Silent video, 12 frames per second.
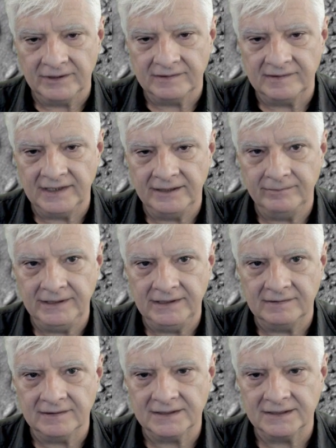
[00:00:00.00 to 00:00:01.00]
by ten
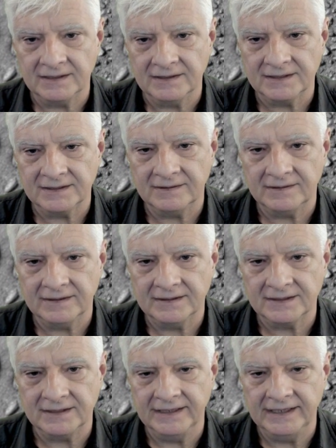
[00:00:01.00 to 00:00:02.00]
meters in
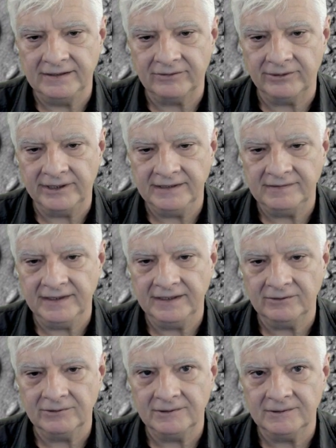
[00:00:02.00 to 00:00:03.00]
size. Neat right
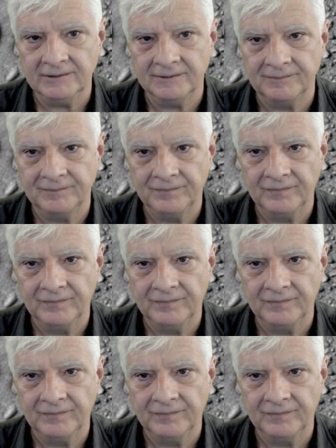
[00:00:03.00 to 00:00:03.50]
angle,